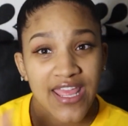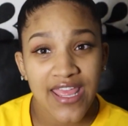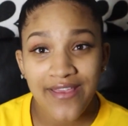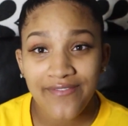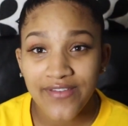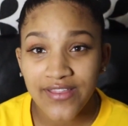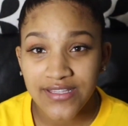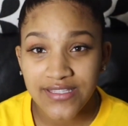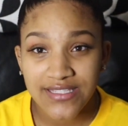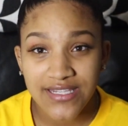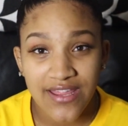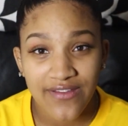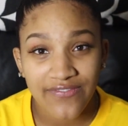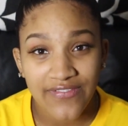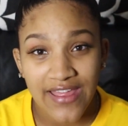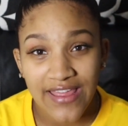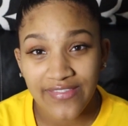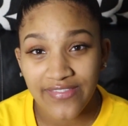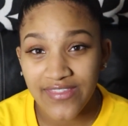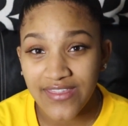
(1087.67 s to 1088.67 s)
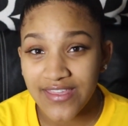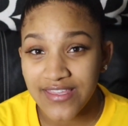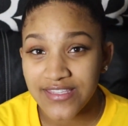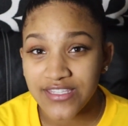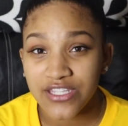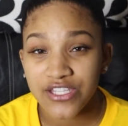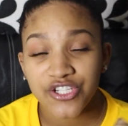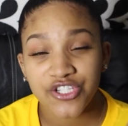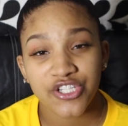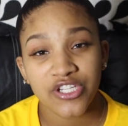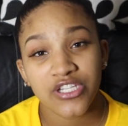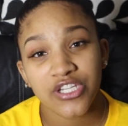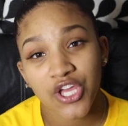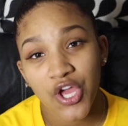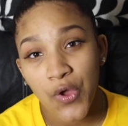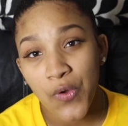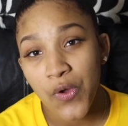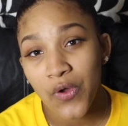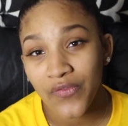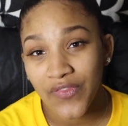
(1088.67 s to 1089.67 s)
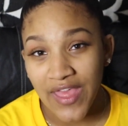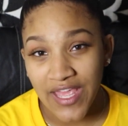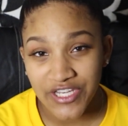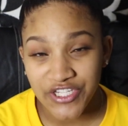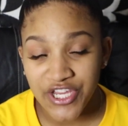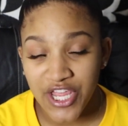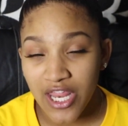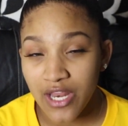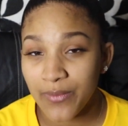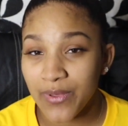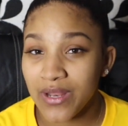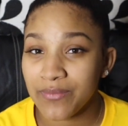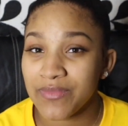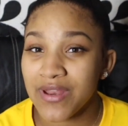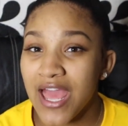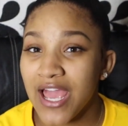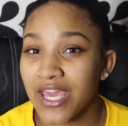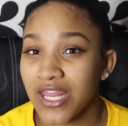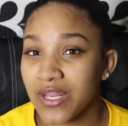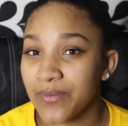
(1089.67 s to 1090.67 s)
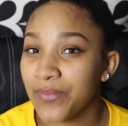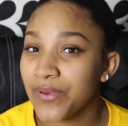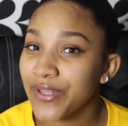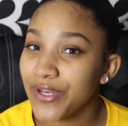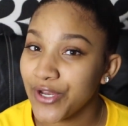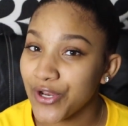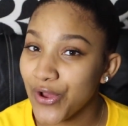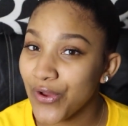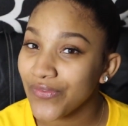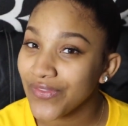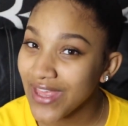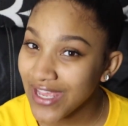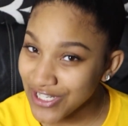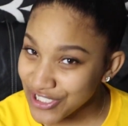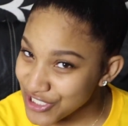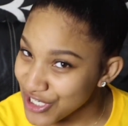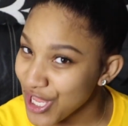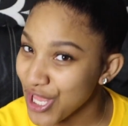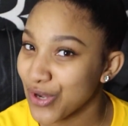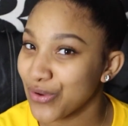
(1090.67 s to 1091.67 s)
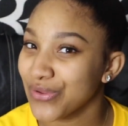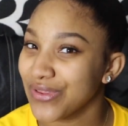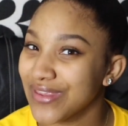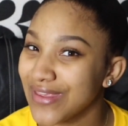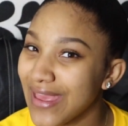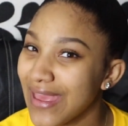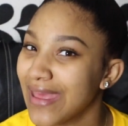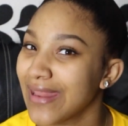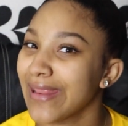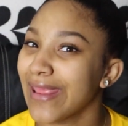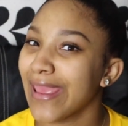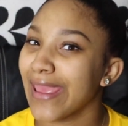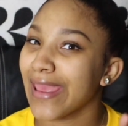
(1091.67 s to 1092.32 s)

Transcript: even stuff like this should go on that channel, but I'm not gonna put it on that channel yet.